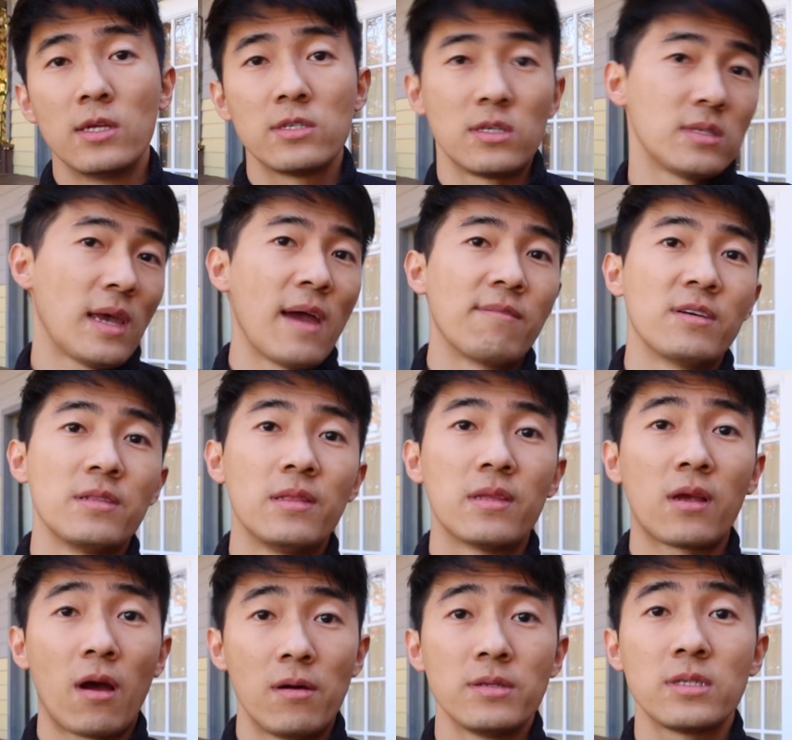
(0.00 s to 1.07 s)
Just have a
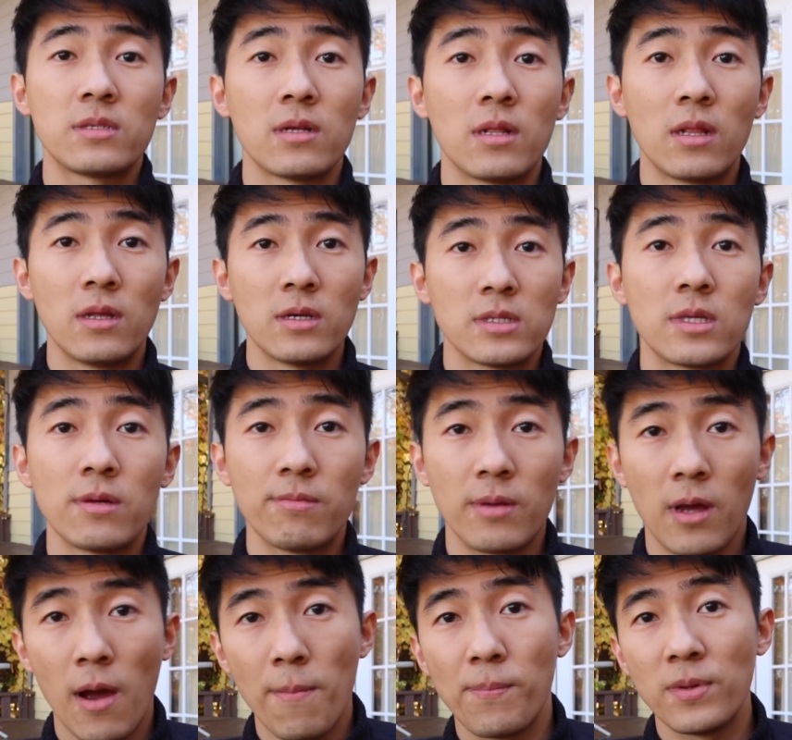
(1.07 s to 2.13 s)
constant list of the
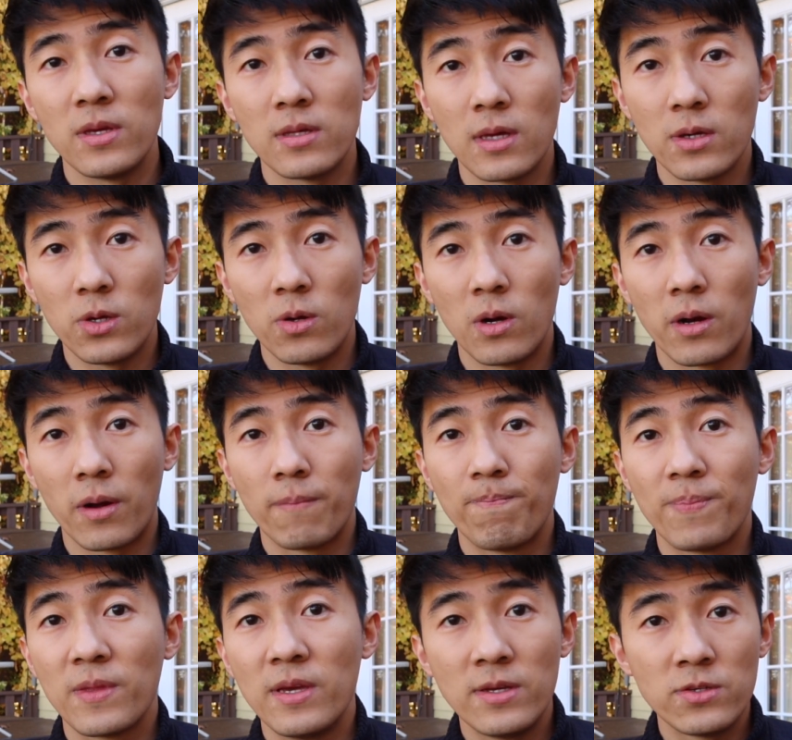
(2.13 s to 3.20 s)
company that you are
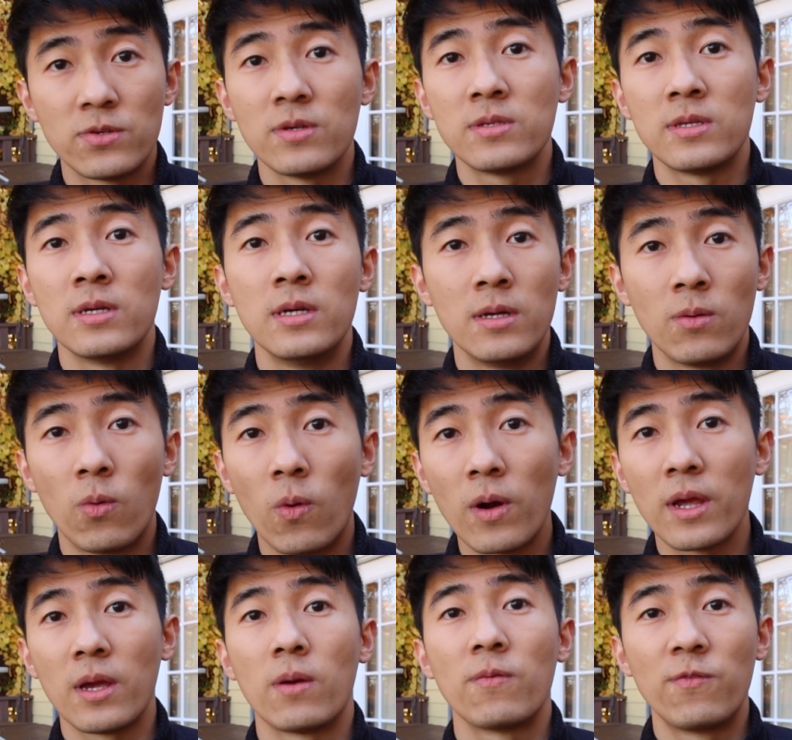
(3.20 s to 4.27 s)
interested in
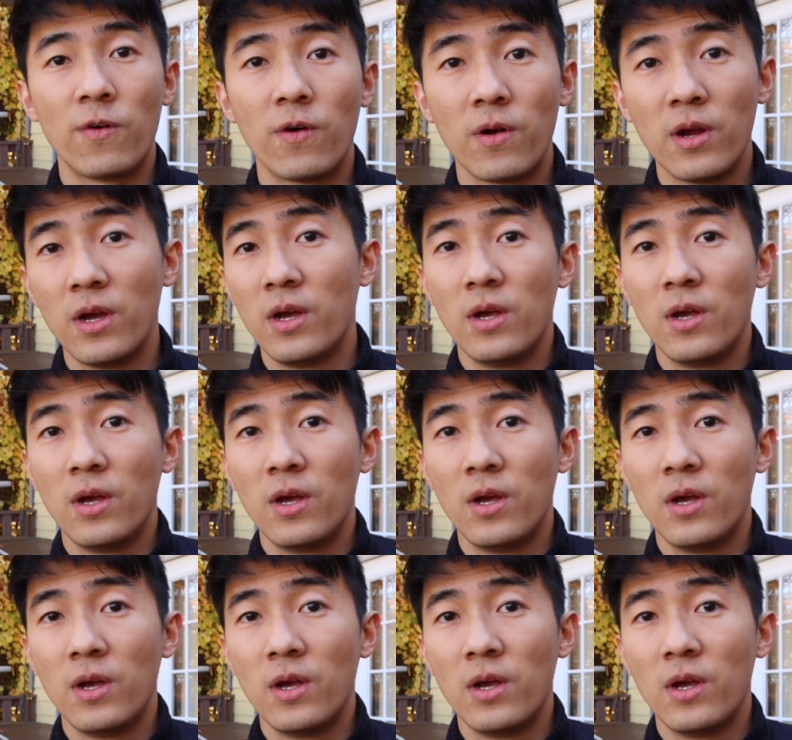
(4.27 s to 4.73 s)
working for,